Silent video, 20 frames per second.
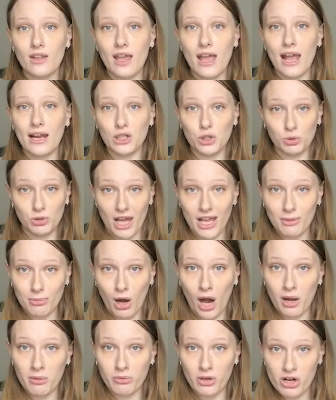and you like
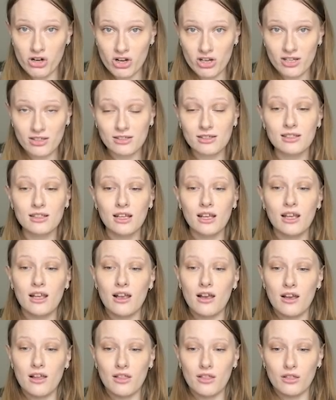Pride and Prejudice,
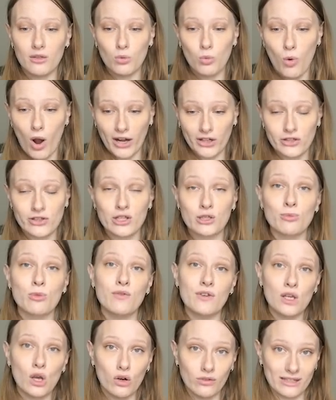watch this
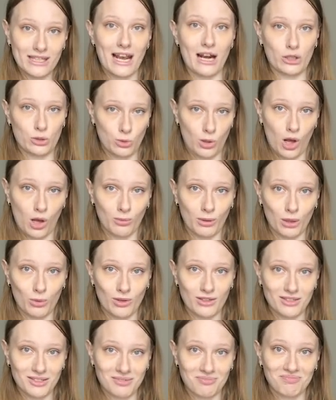movie over the actual Hallmark
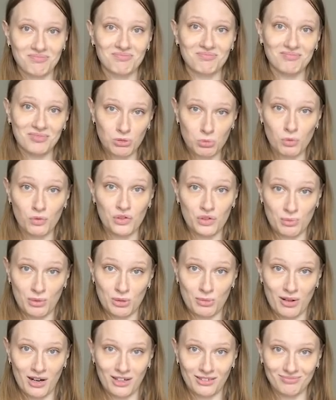ones. This movie is much
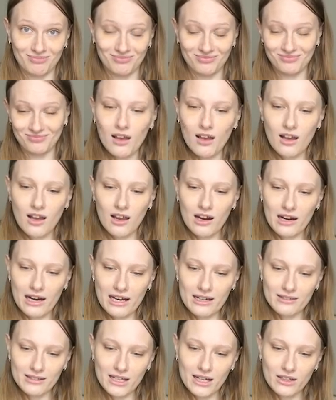better.
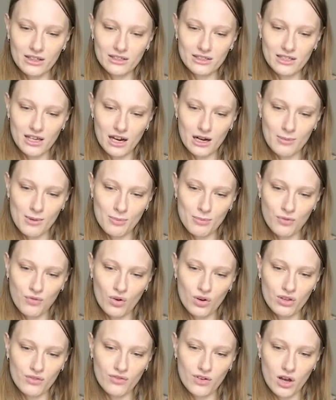Alright, now let's talk about
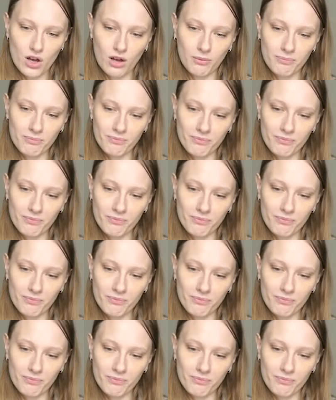Before the Fall.